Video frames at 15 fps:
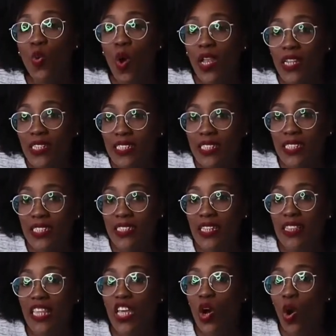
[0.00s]
qualities that
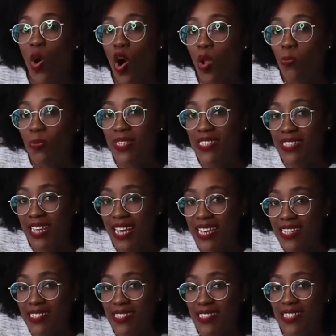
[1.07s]
they all
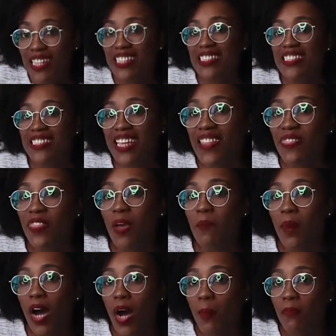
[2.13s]
possess that set them
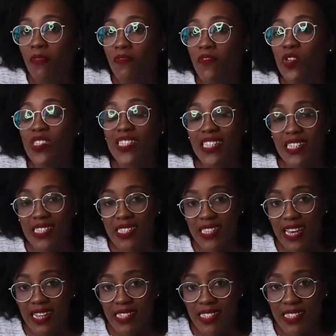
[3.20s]
up for
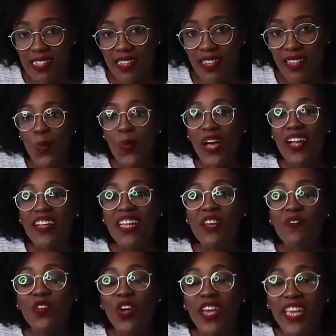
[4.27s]
success. Well,
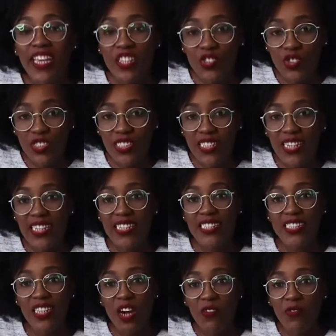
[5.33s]
if you're interested in
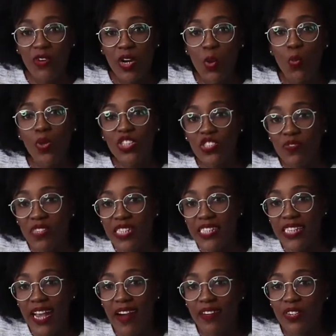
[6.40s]
discovering which of these
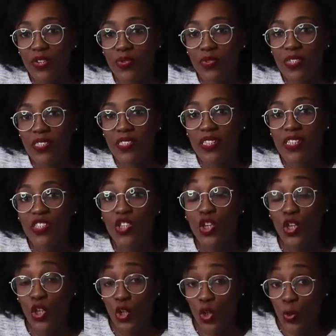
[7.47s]
characteristics
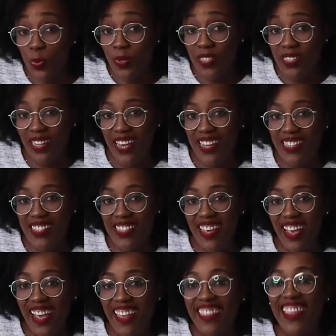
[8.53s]
you possess,
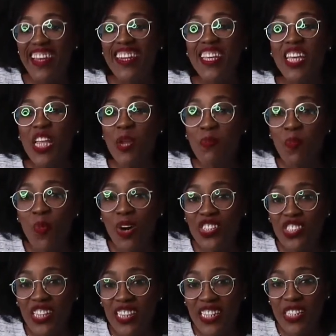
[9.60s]
then keep
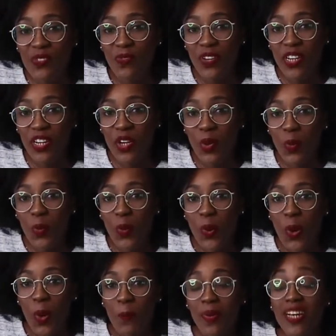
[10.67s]
watching this video,
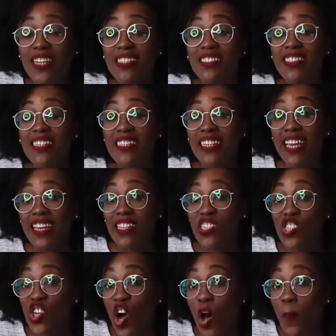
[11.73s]
because today's
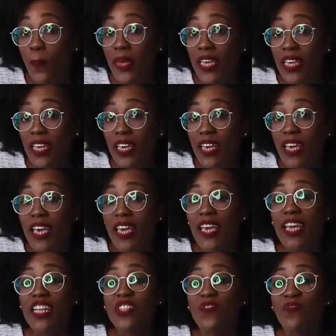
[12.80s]
topic
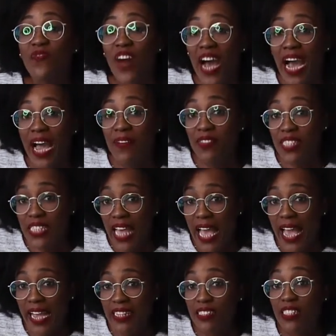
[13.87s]
is 5
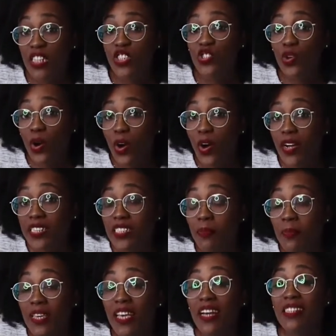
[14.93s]
signs that you're going to
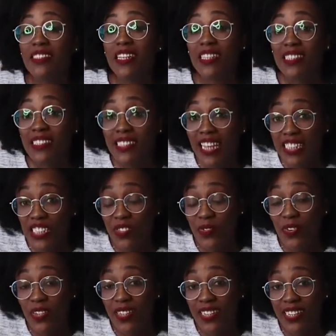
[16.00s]
be a
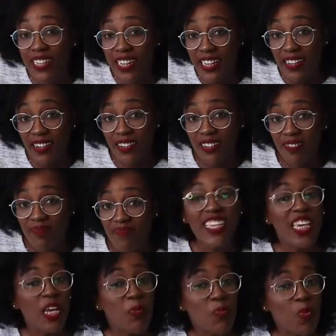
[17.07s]
successful leader.
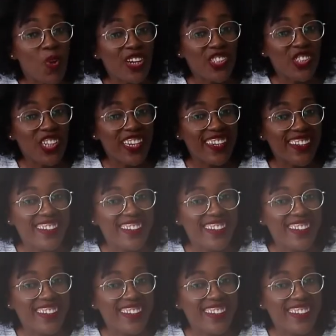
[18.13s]
Keep watching.